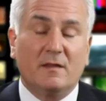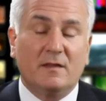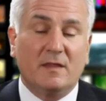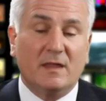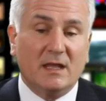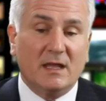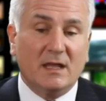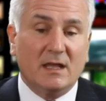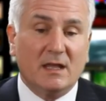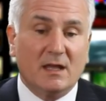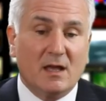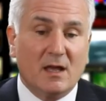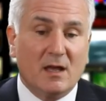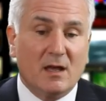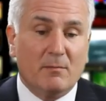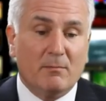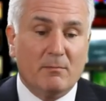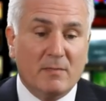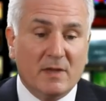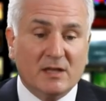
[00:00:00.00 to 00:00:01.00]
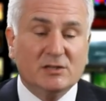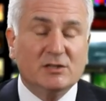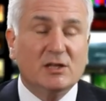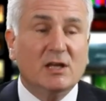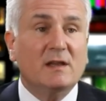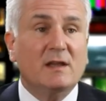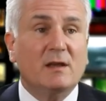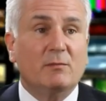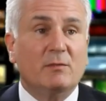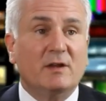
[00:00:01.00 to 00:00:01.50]
the
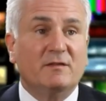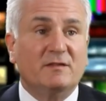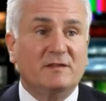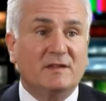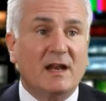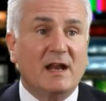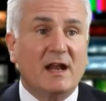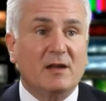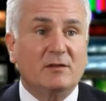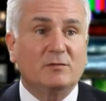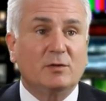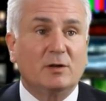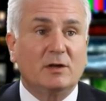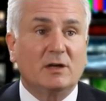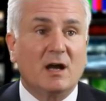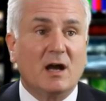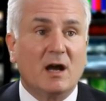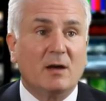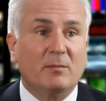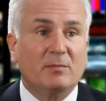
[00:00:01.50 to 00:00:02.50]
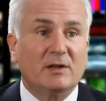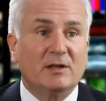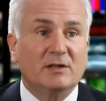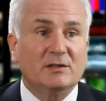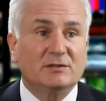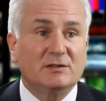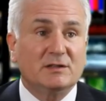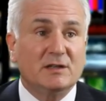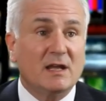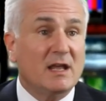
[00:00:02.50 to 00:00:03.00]
mission that we've set out to
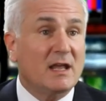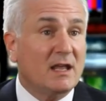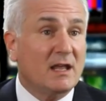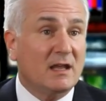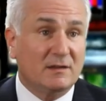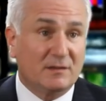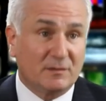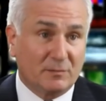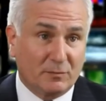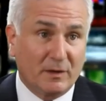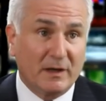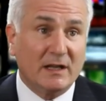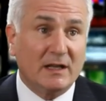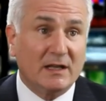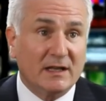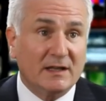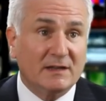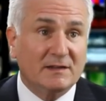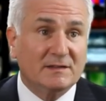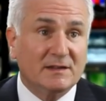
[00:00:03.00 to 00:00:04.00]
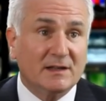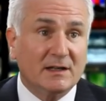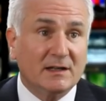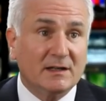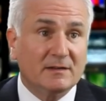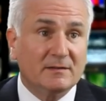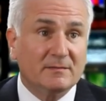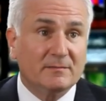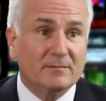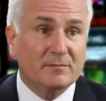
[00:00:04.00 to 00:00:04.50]
accomplish is
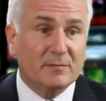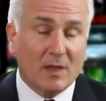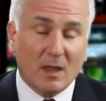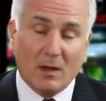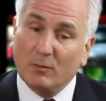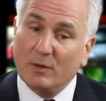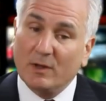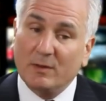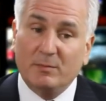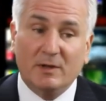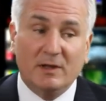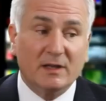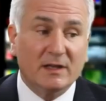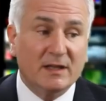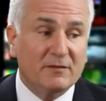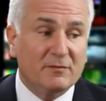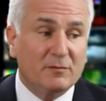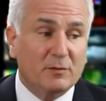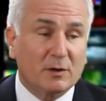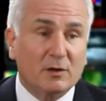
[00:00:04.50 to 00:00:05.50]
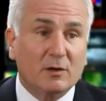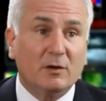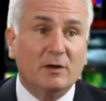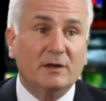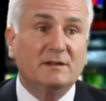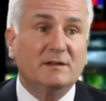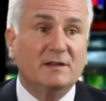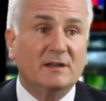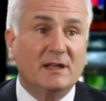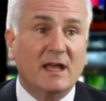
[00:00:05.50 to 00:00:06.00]
realistic we believe we're
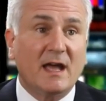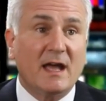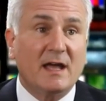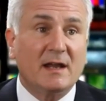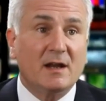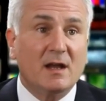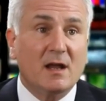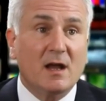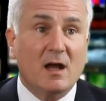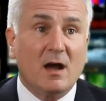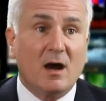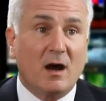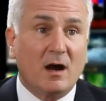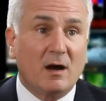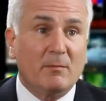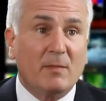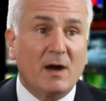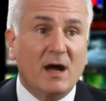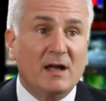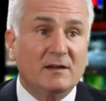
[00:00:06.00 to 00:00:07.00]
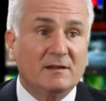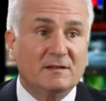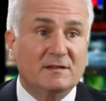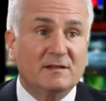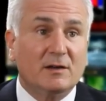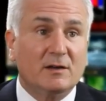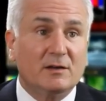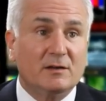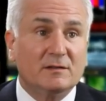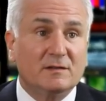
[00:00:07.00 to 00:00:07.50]
going to get our
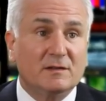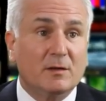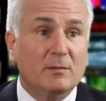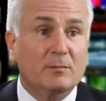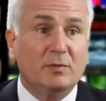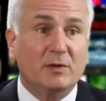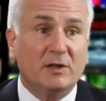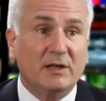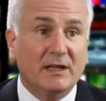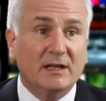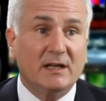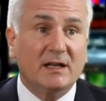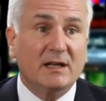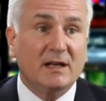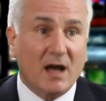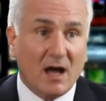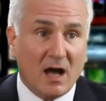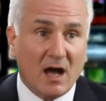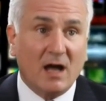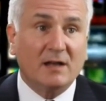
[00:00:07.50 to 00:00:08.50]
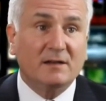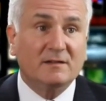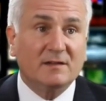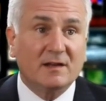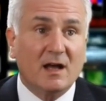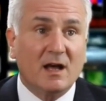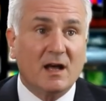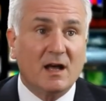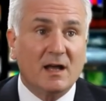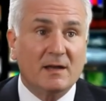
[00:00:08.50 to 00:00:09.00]
milestones completed on
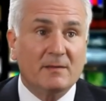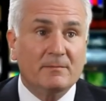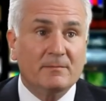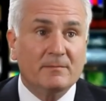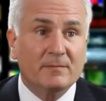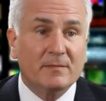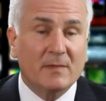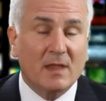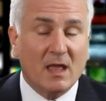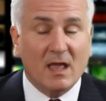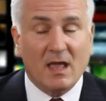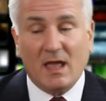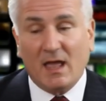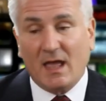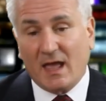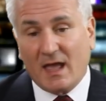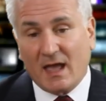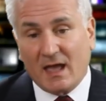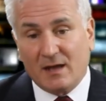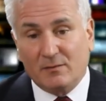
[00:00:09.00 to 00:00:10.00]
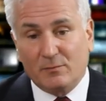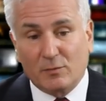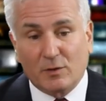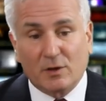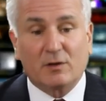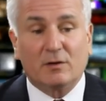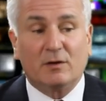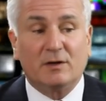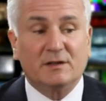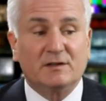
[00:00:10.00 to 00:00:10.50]
time and
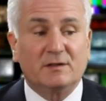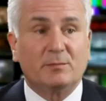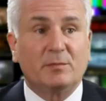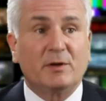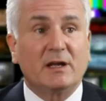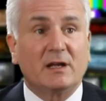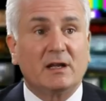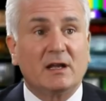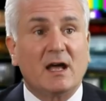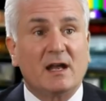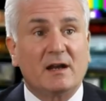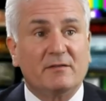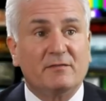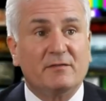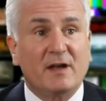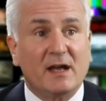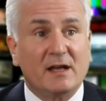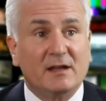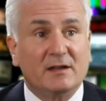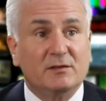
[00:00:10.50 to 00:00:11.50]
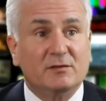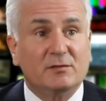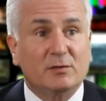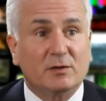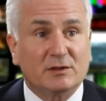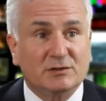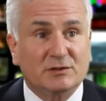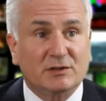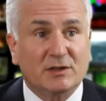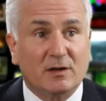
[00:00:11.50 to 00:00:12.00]
we're going to bring a lot of value to
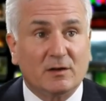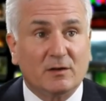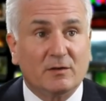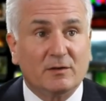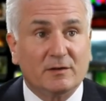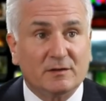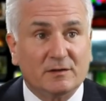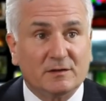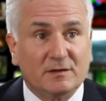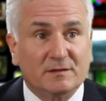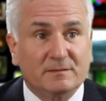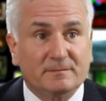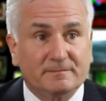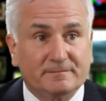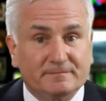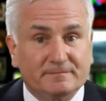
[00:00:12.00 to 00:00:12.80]
our shareholders